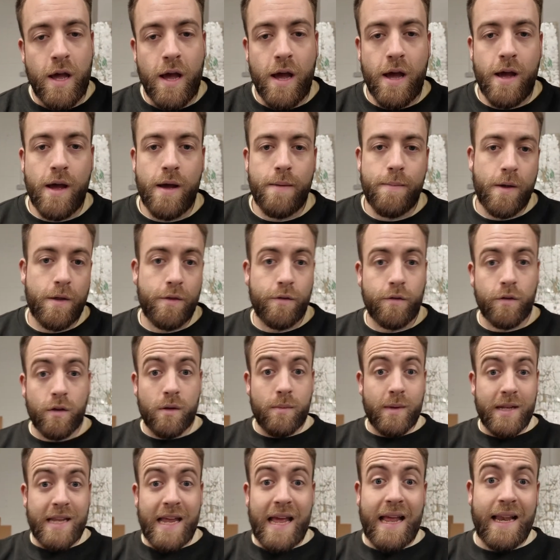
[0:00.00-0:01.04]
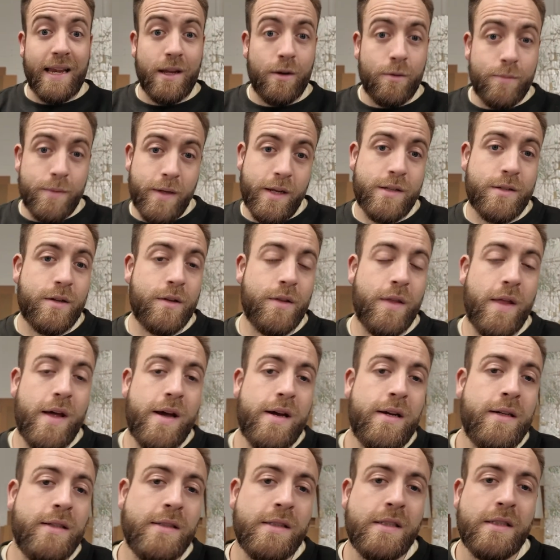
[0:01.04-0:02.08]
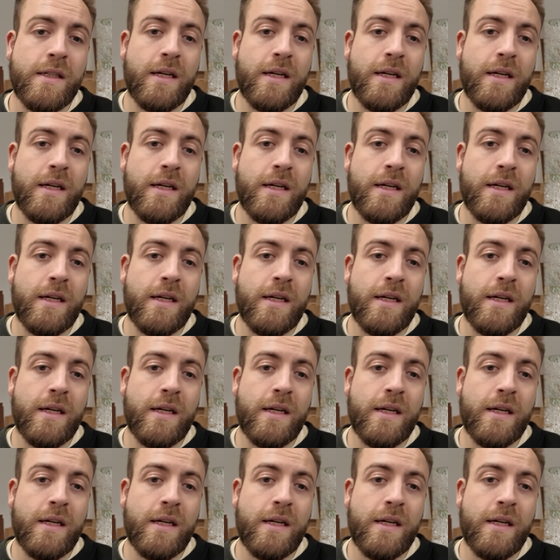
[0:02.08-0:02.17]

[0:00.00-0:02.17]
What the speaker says: And there's going to be daily updates on there.